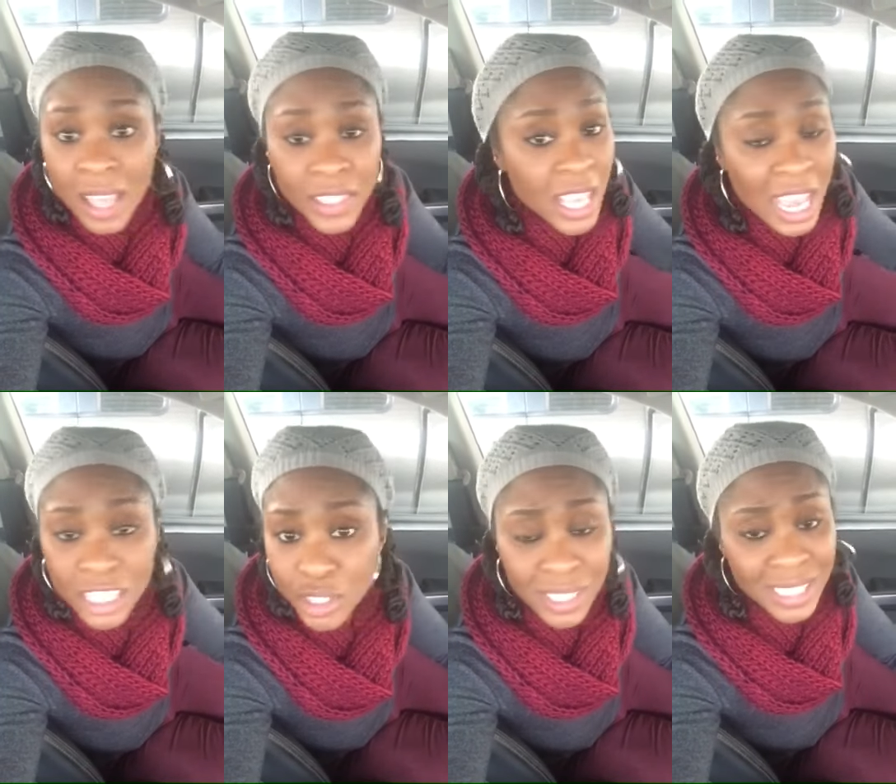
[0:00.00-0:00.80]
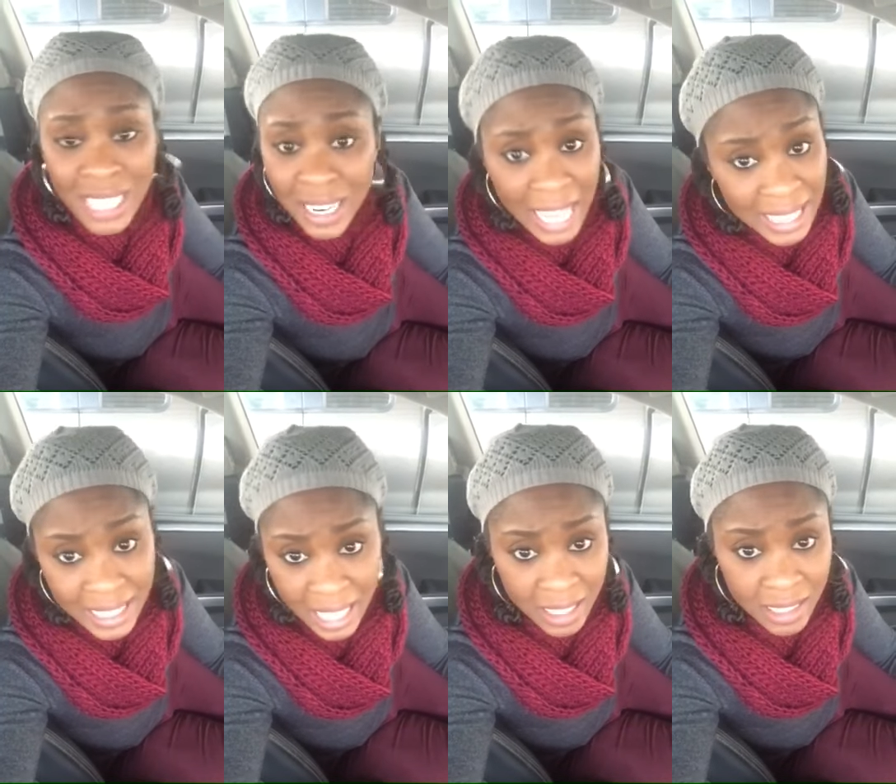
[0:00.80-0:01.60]
The Oscars is not like
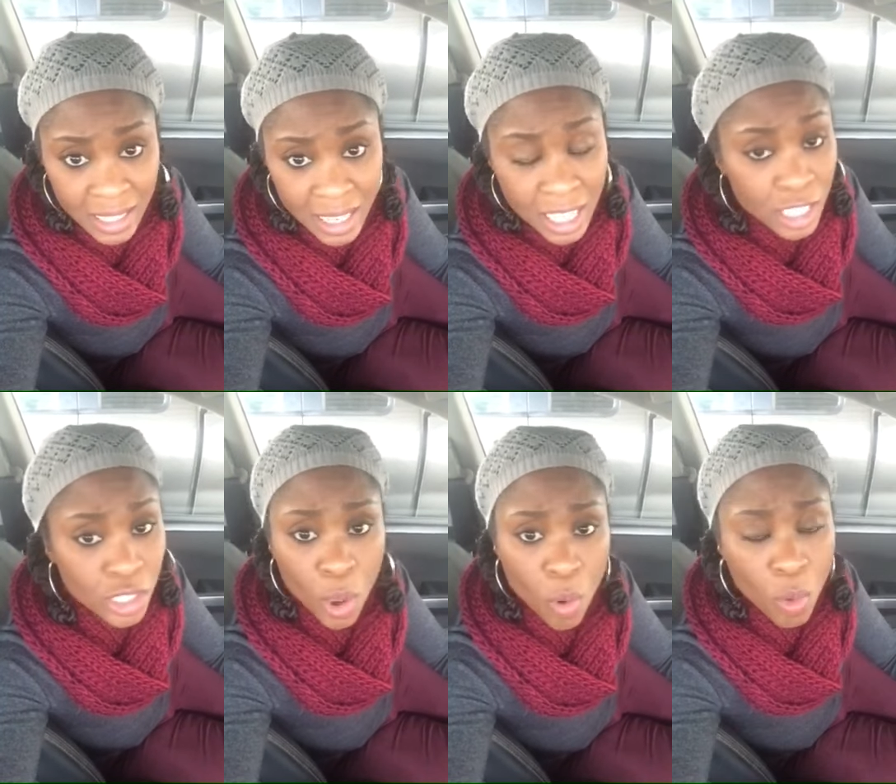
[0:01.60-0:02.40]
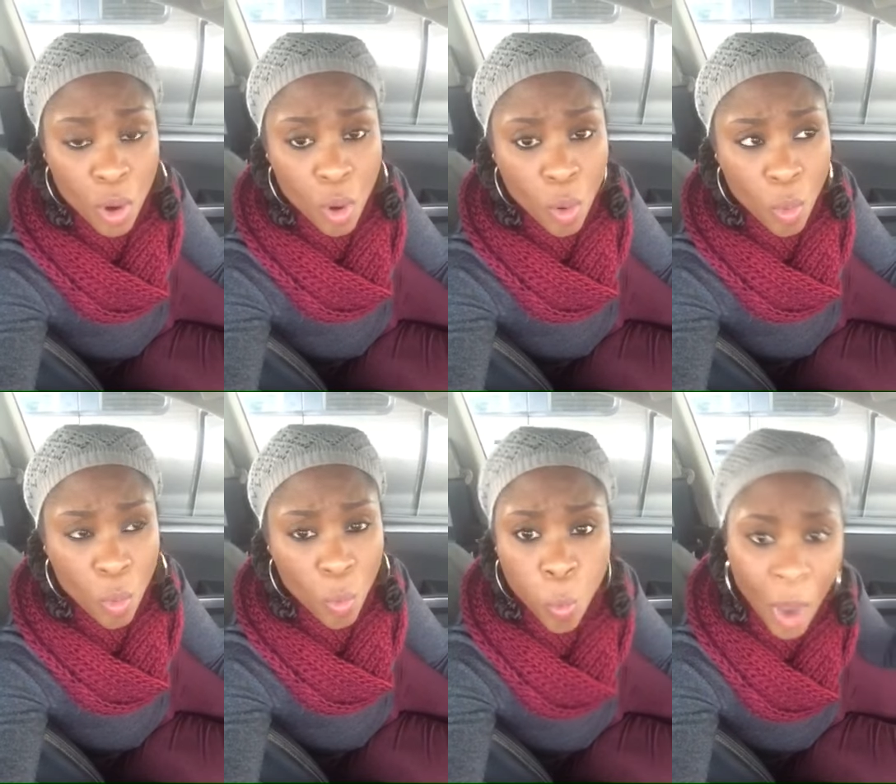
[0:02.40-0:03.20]
that. So
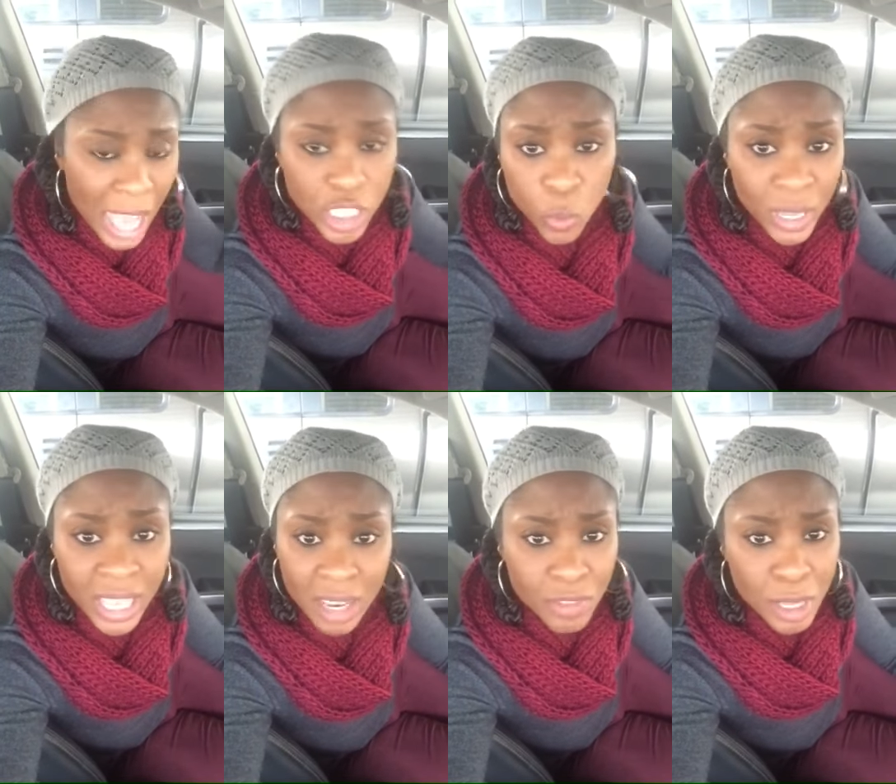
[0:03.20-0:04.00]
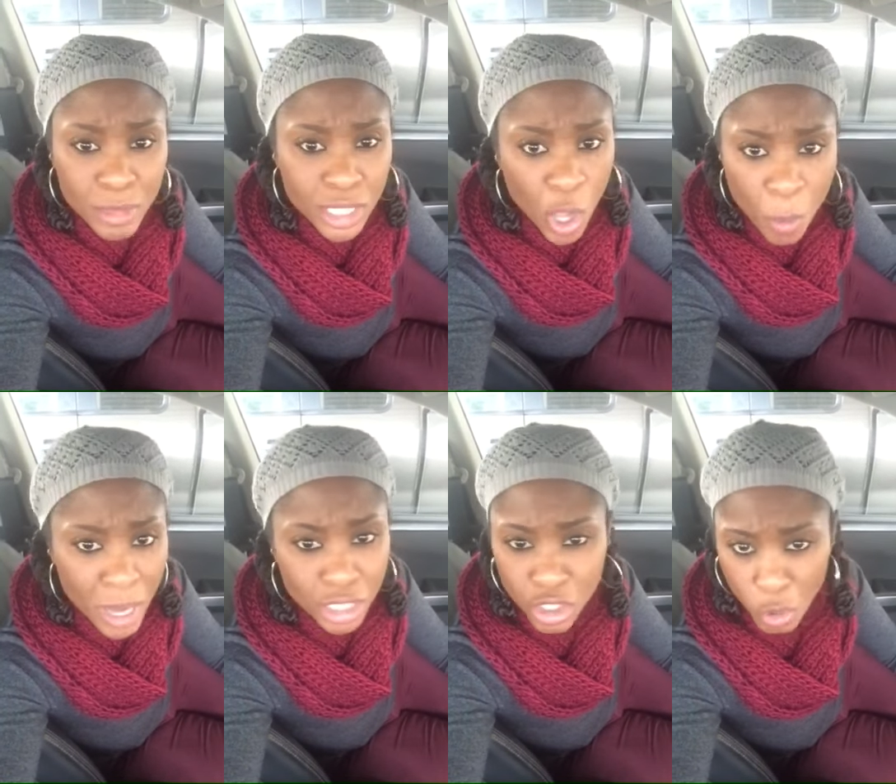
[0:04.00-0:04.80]
why do we give them so
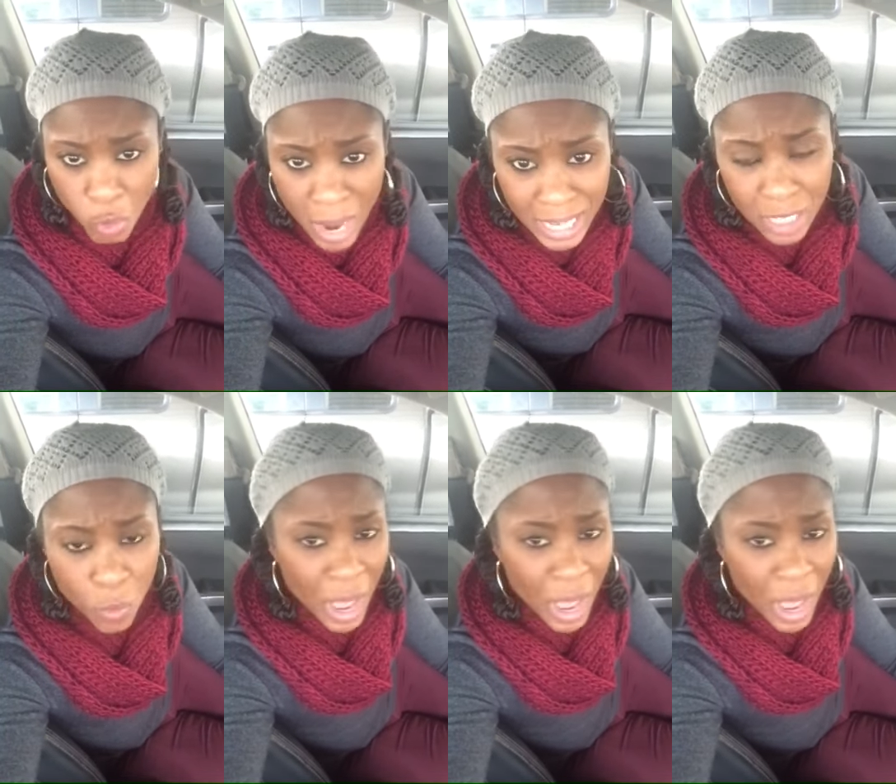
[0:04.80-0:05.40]
much credit?